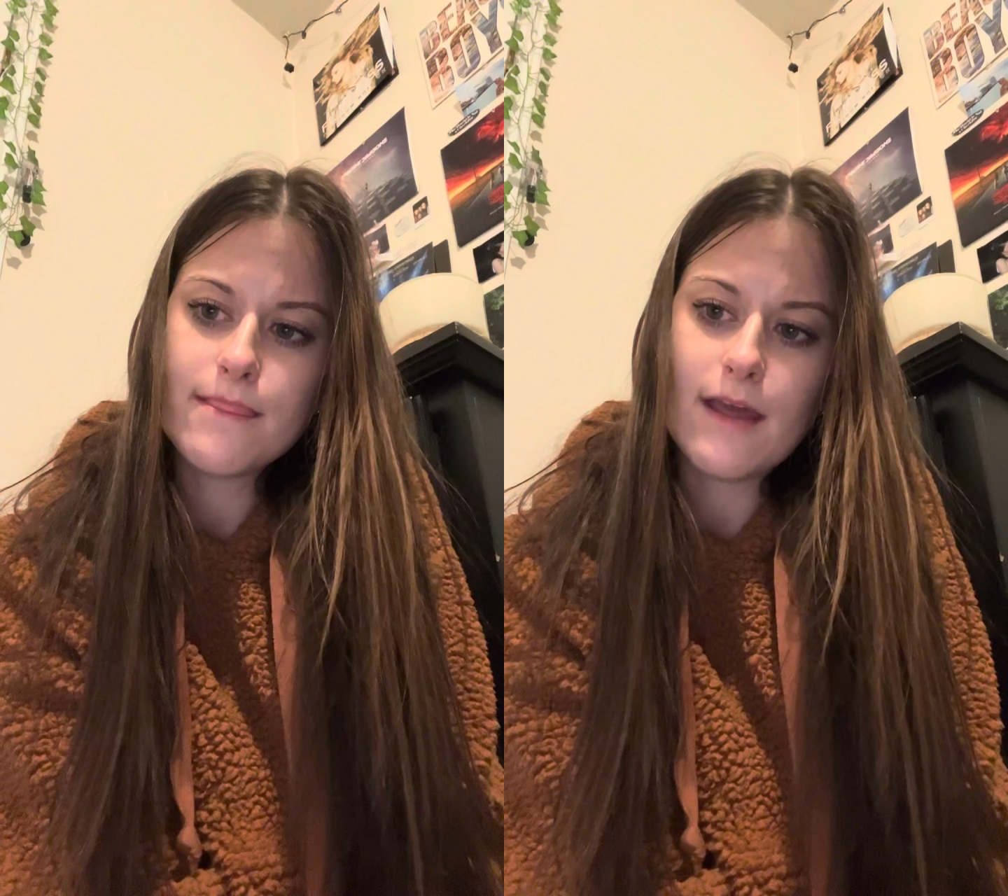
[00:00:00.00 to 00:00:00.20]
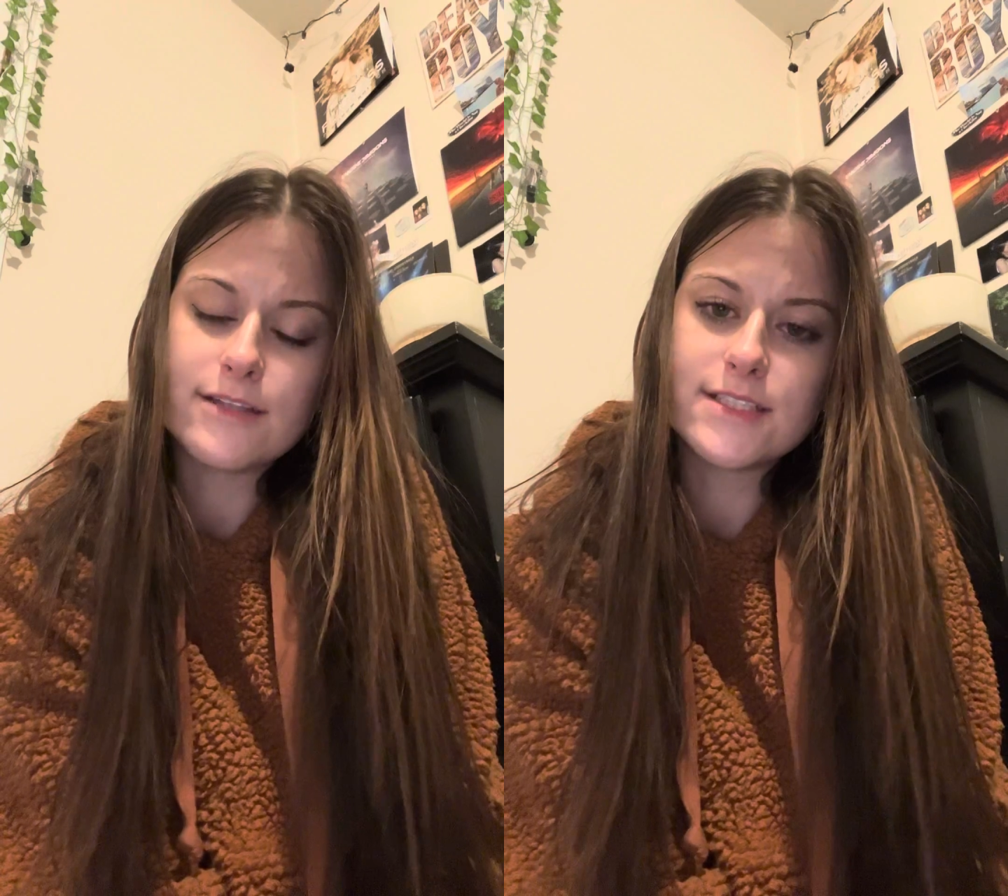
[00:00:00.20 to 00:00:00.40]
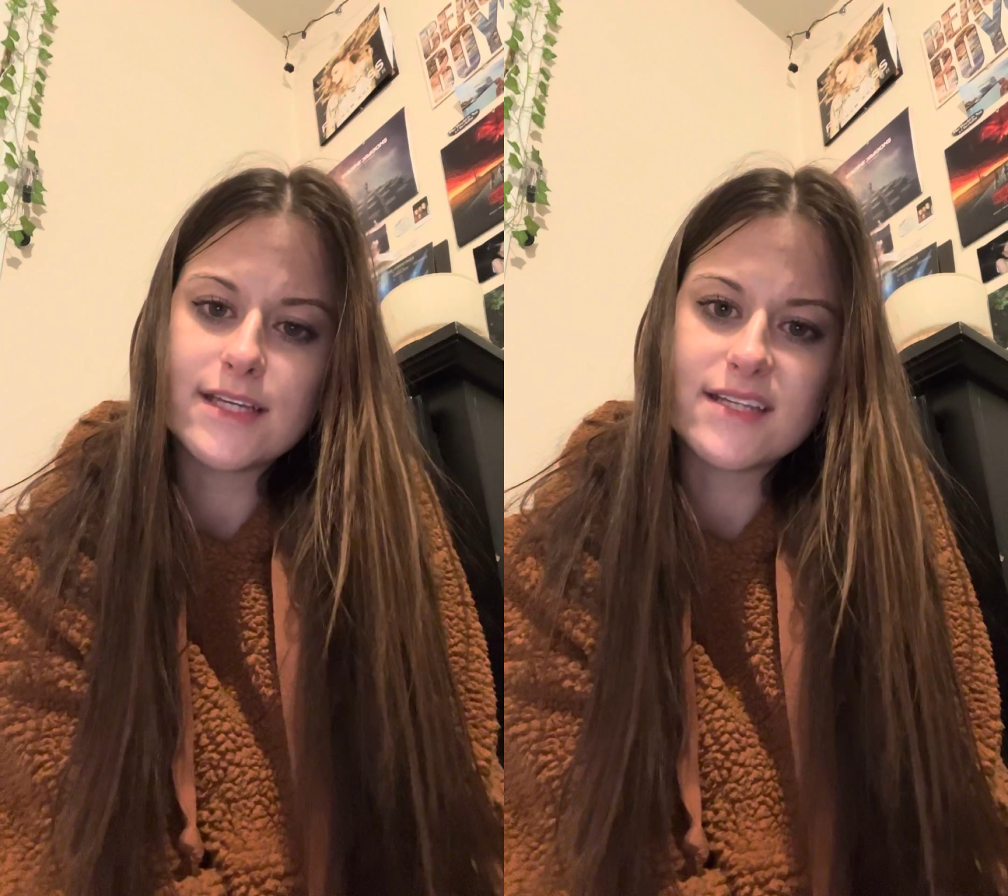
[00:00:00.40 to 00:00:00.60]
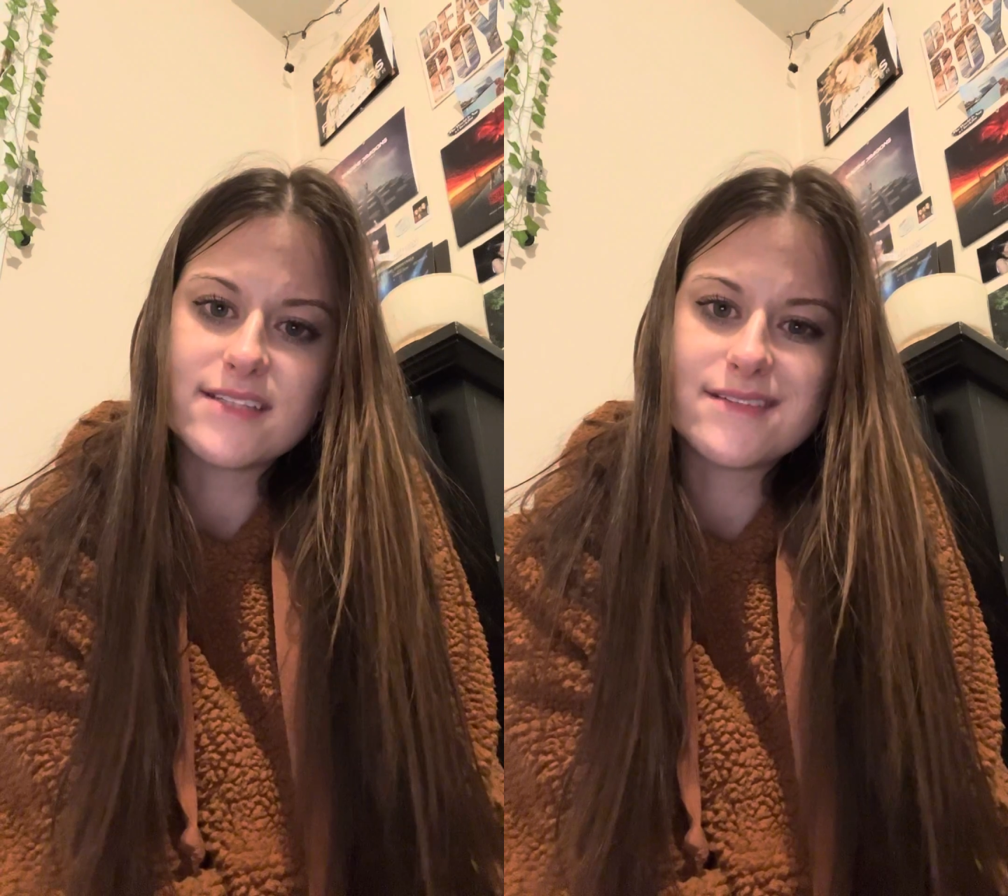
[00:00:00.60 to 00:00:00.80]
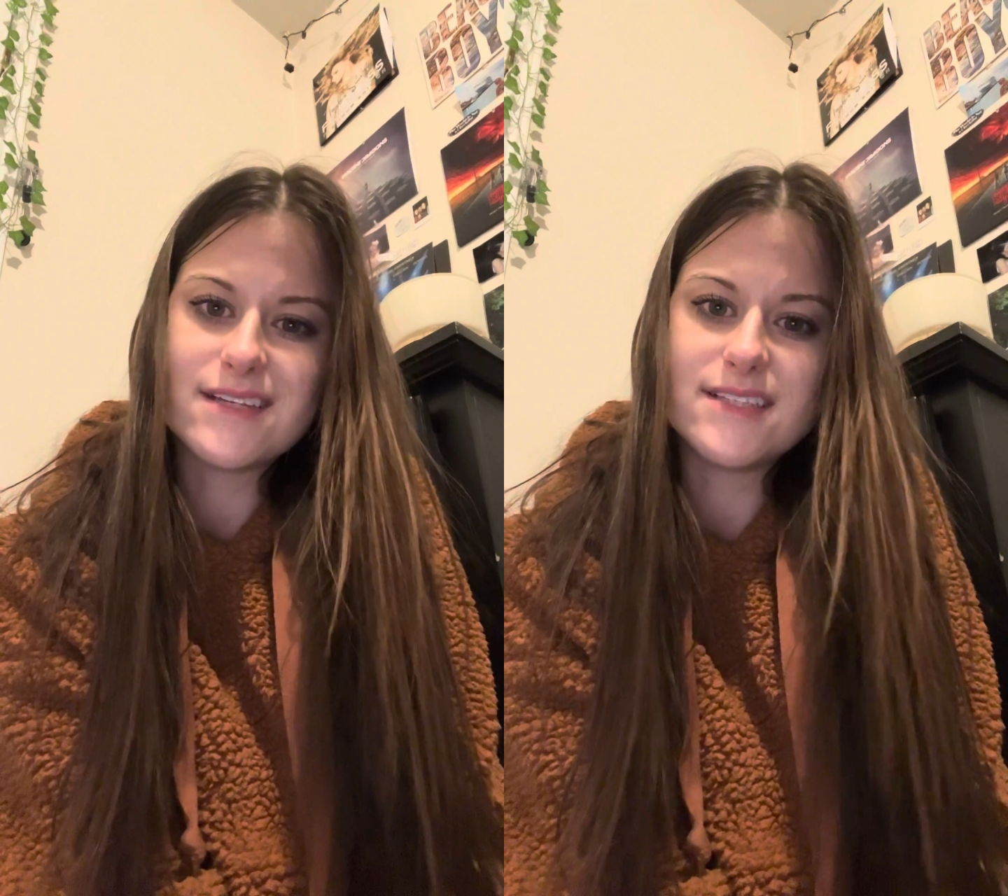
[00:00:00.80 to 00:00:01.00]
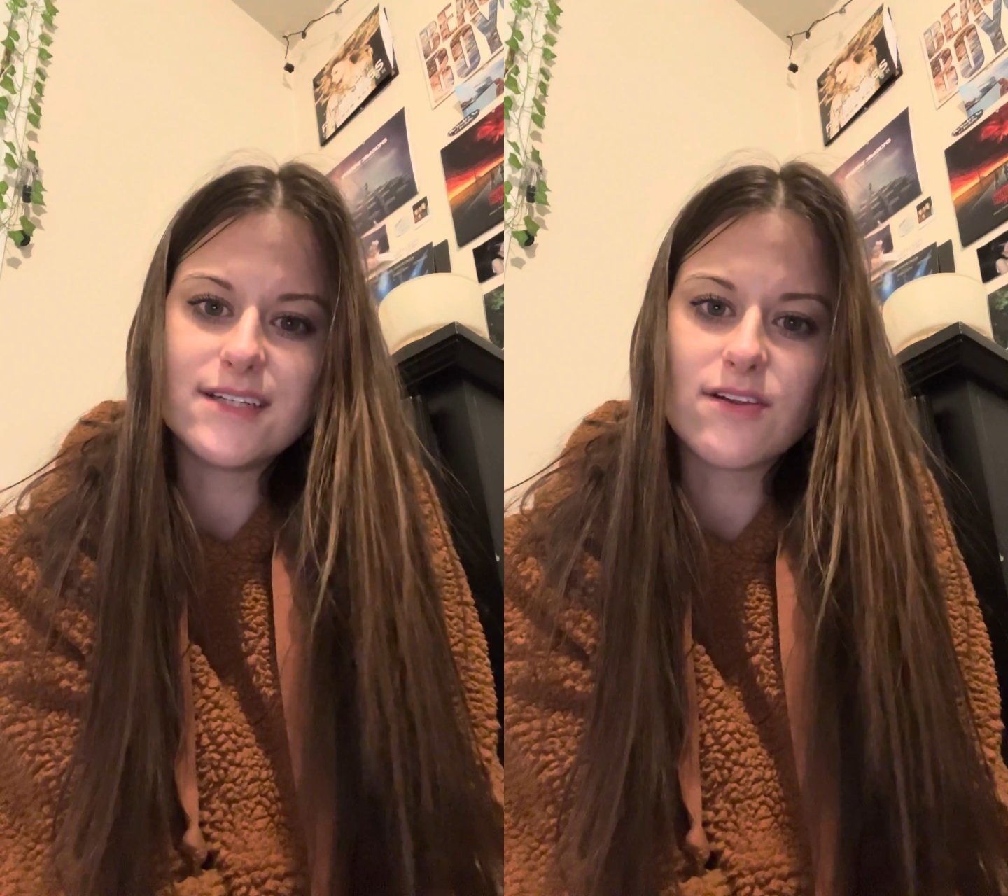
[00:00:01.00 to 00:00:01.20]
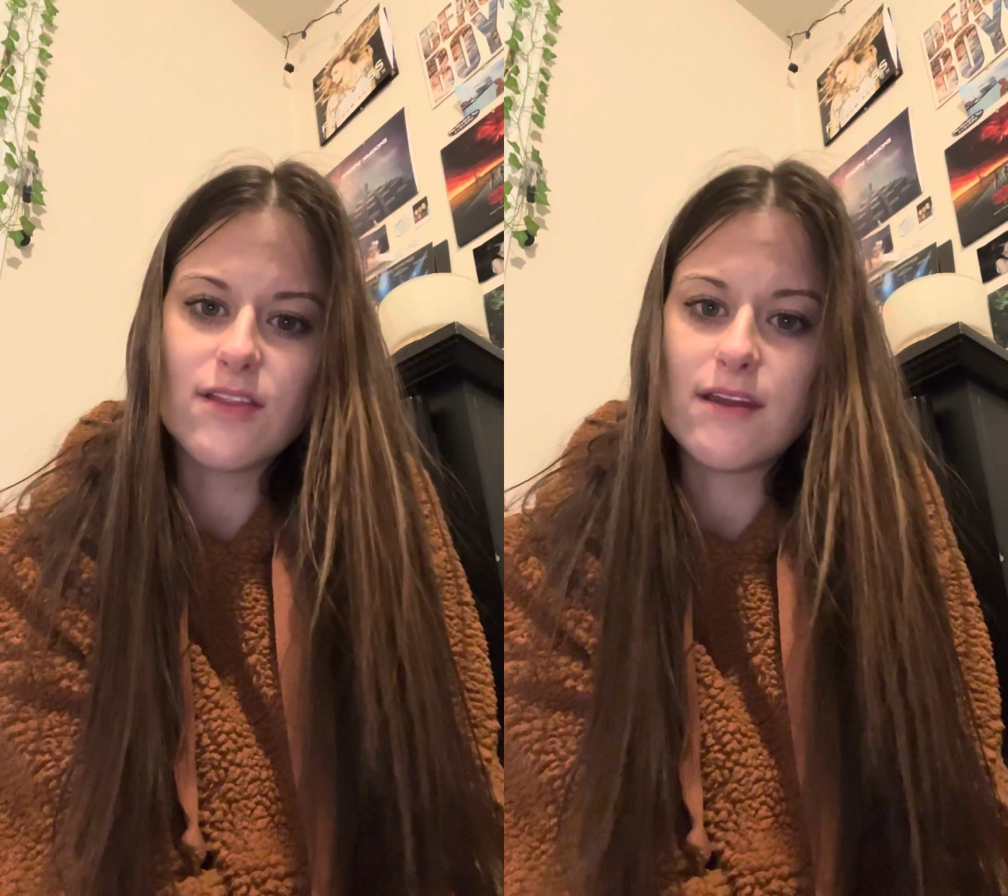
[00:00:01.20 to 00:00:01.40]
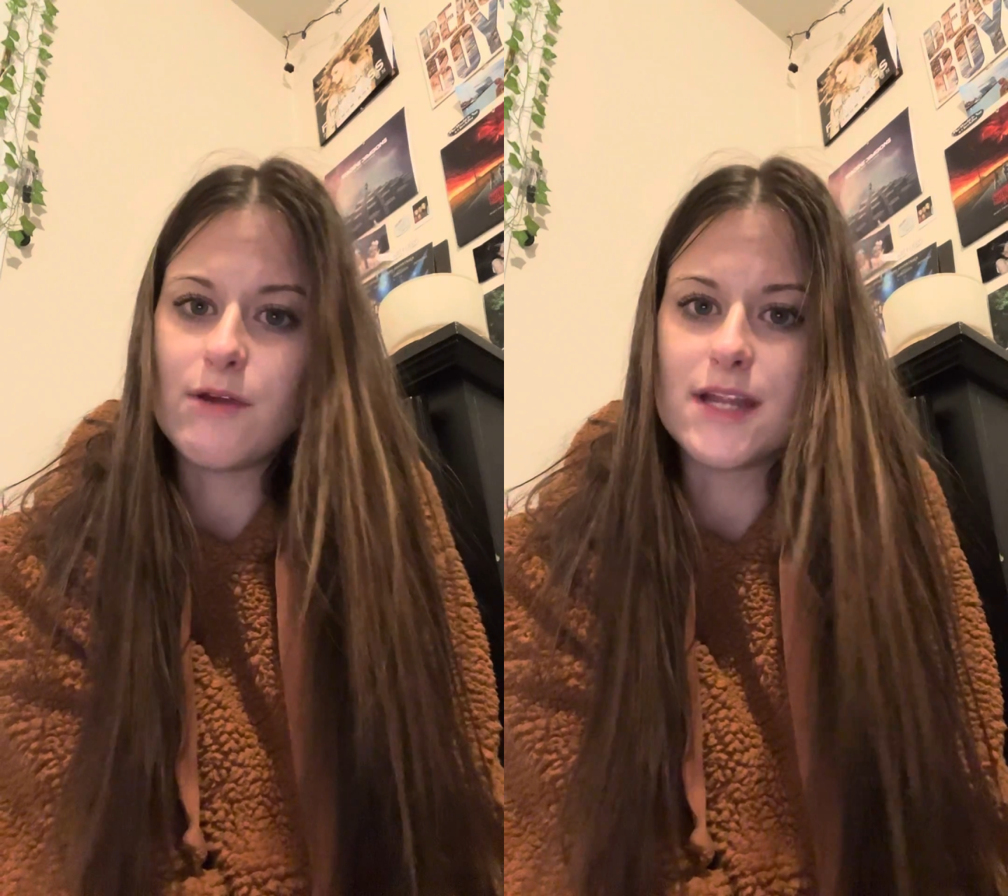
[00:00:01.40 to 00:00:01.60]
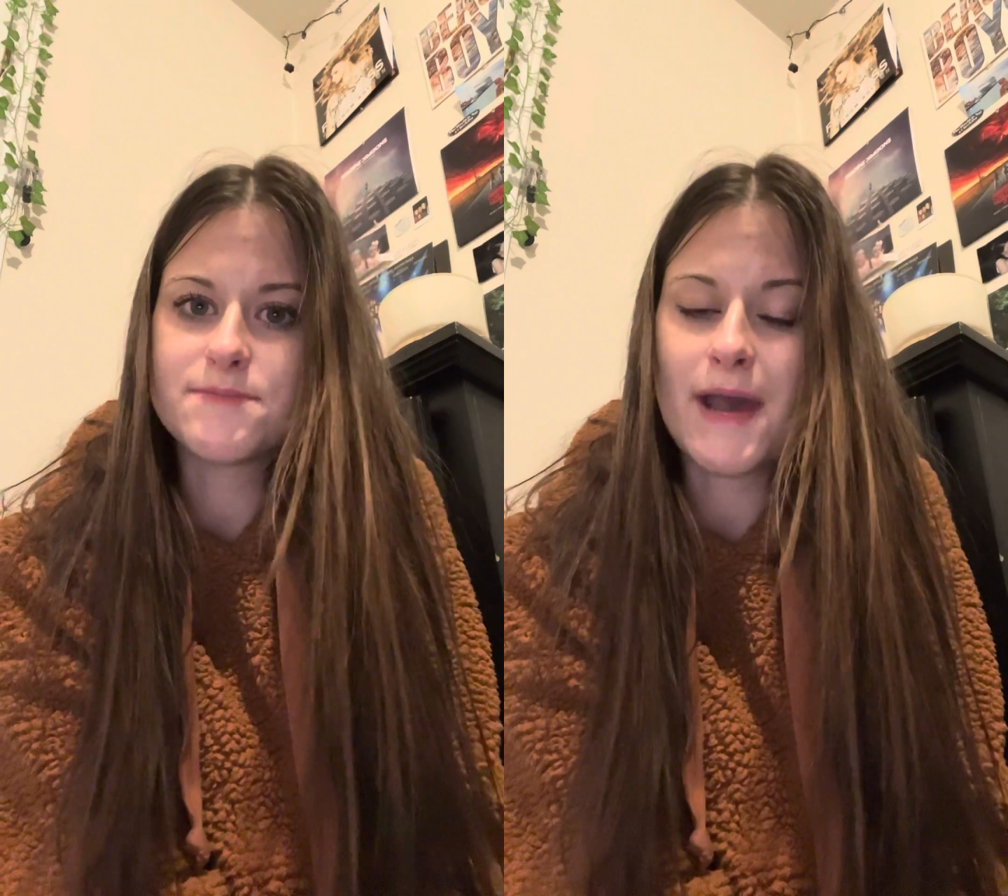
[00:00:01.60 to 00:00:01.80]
I just think it's easier than when it's